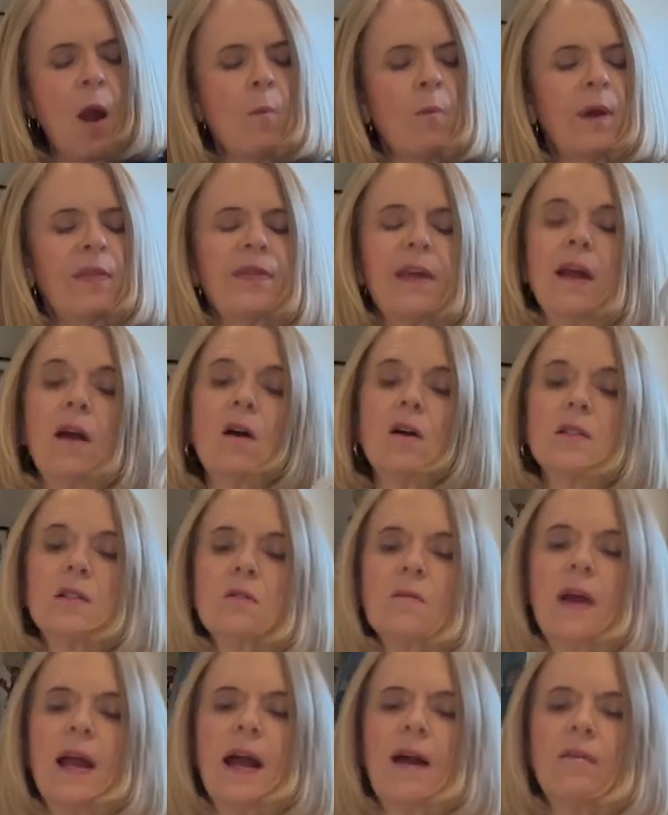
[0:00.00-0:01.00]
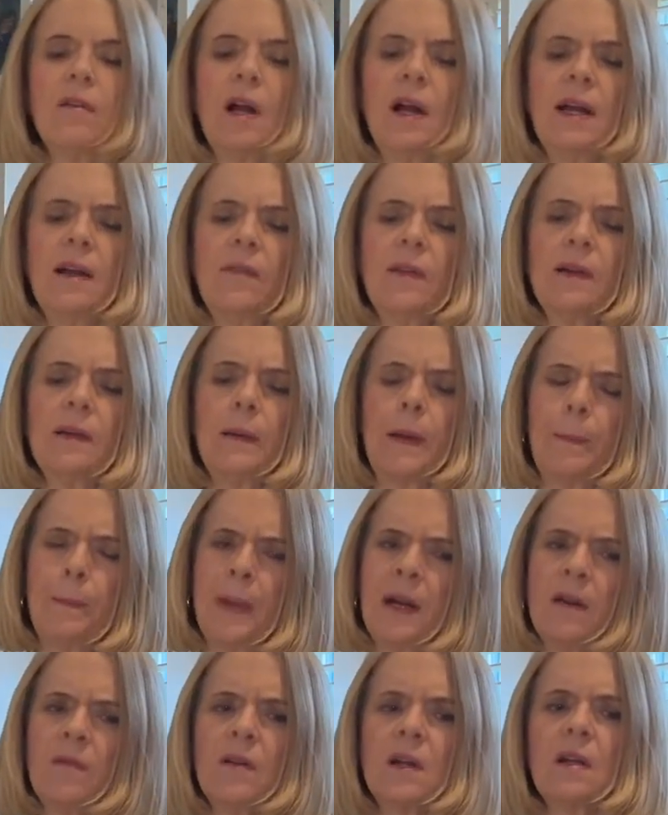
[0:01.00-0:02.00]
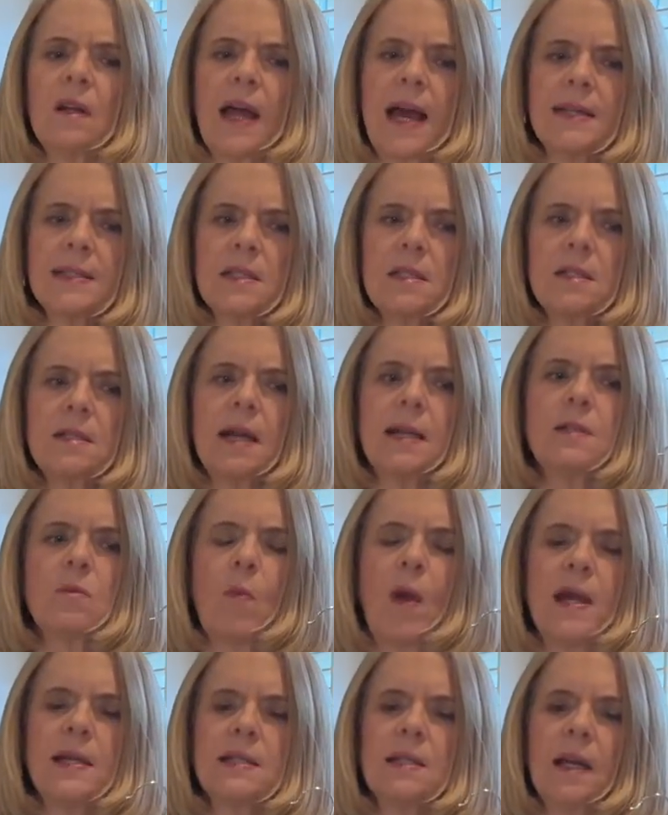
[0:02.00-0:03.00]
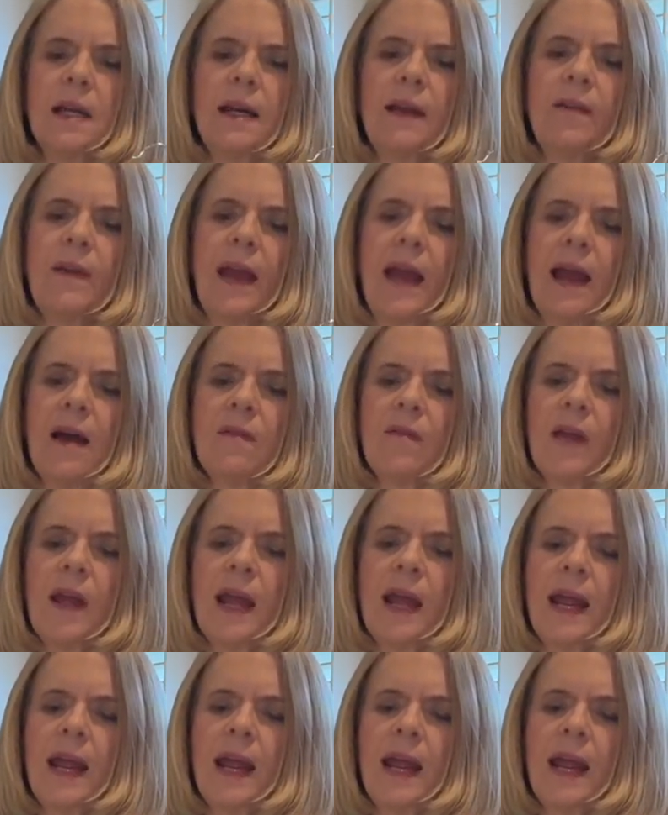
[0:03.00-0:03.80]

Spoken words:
but they also have kind of a bit of an elasticized waistline, and they have